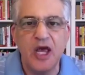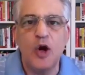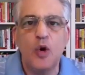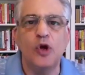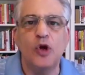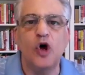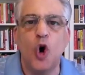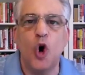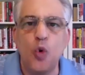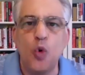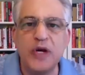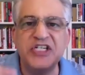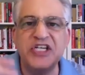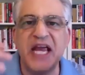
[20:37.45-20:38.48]
will
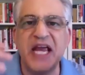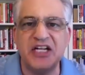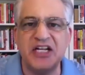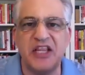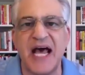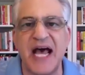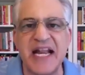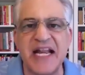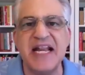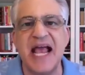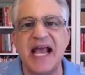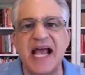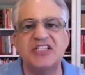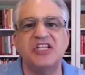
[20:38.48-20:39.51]
always get to that
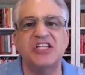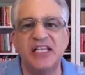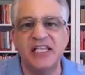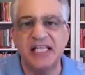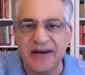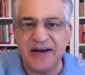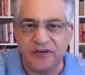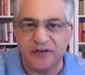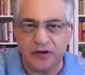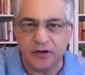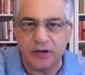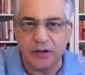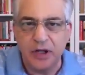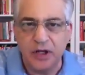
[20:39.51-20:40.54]
next level
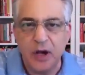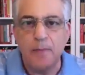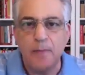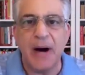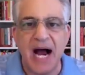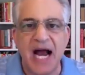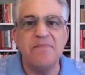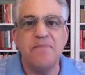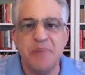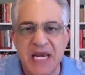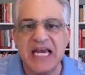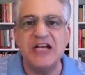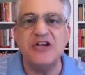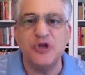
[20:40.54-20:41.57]
by
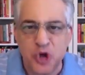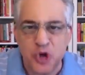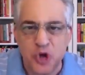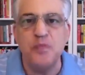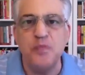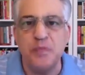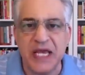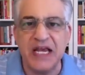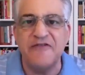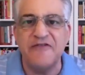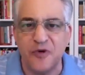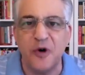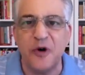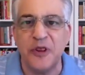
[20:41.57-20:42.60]
being too big
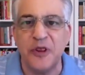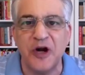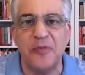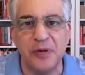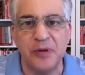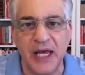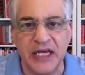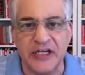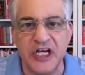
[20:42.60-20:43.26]
for their place.